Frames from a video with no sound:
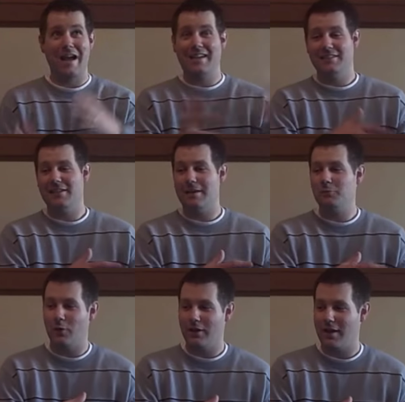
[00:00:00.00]
back in
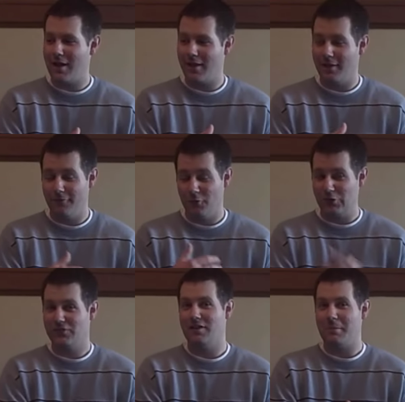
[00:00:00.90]
time to when I
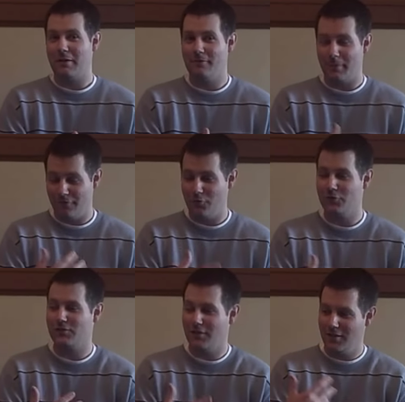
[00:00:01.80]
first set up my, my
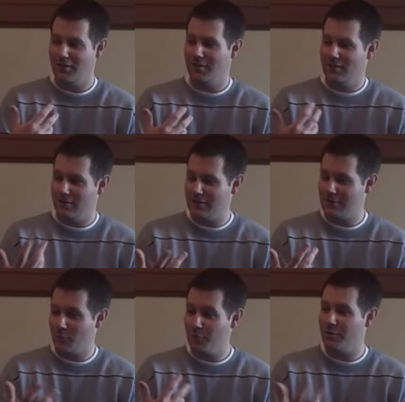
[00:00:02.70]
first
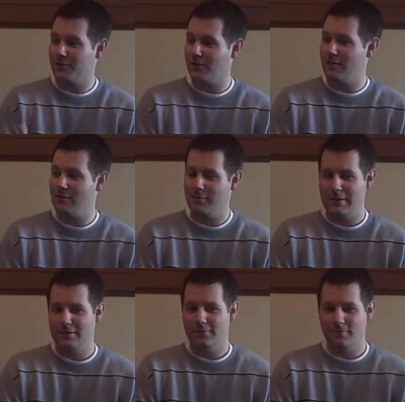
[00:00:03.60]
uh, WordPress site. I
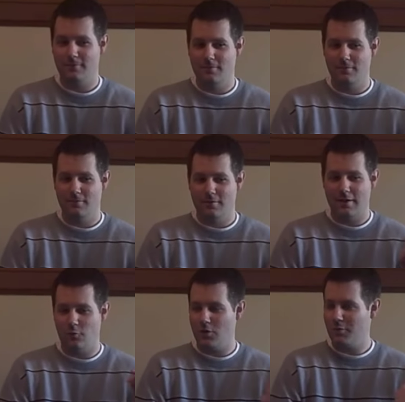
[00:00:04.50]
mean, it,
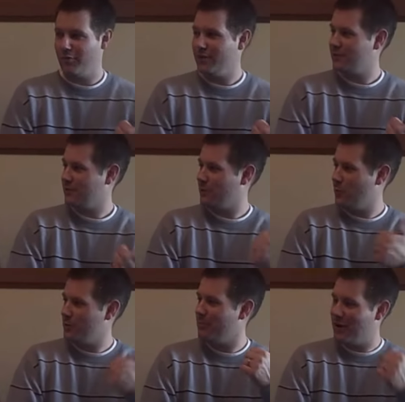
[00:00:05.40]
they have one press, like
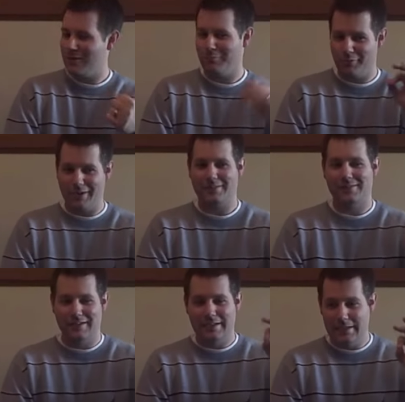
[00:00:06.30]
one button
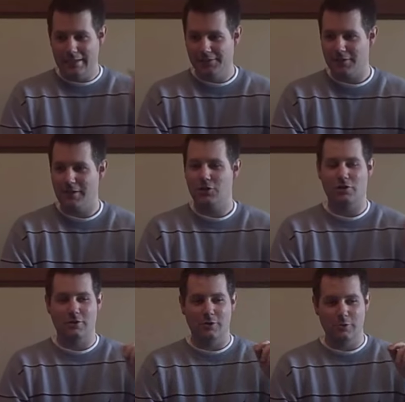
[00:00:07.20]
press
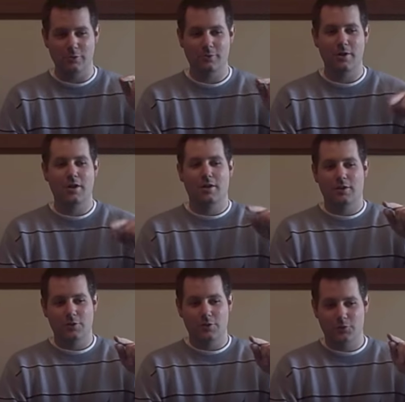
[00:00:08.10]
installation. You,
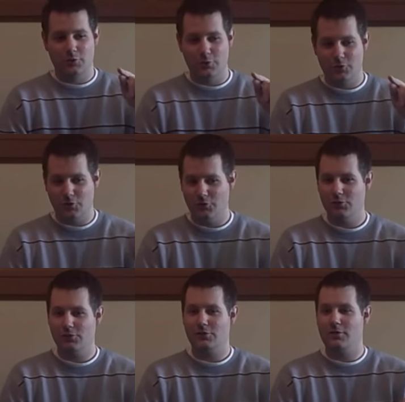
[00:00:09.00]
Fantastic. You, you,
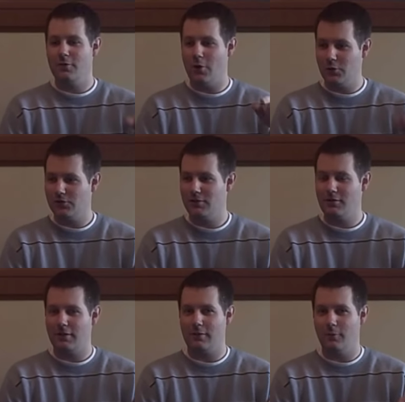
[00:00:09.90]
choose your
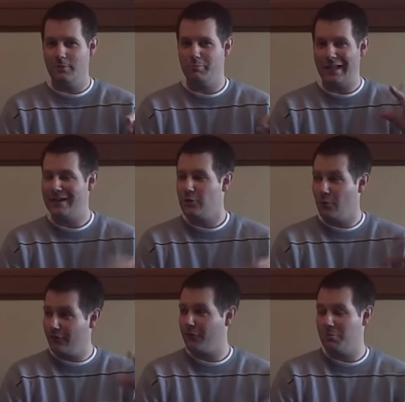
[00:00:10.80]
hosting, like what plan you
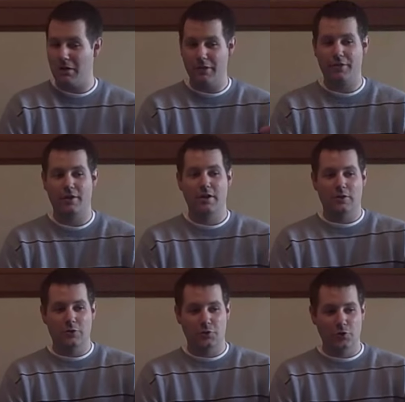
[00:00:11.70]
want for the month. Mm -hmm.
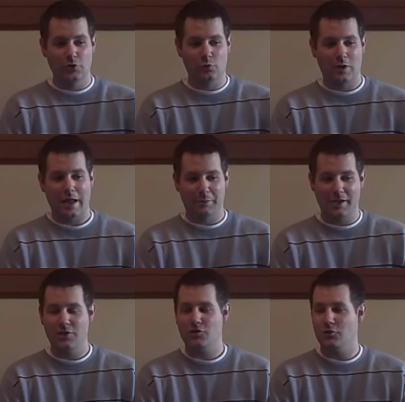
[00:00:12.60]
You choose what
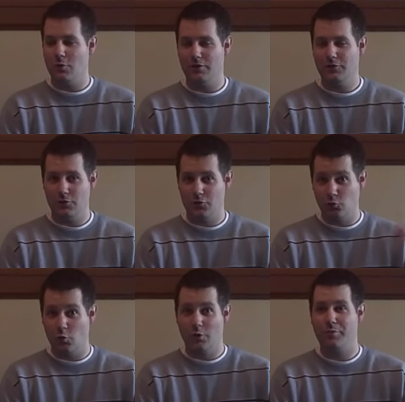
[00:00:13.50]
application you want. So you
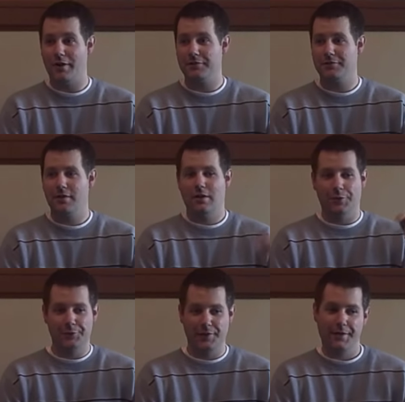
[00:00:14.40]
choose WordPress.
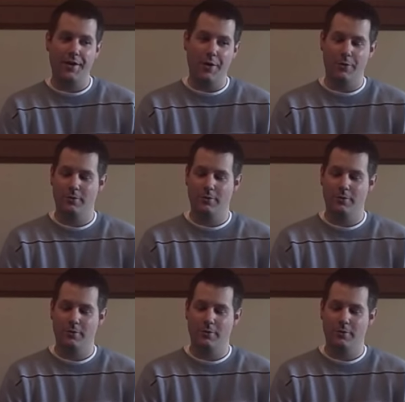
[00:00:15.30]
You say go.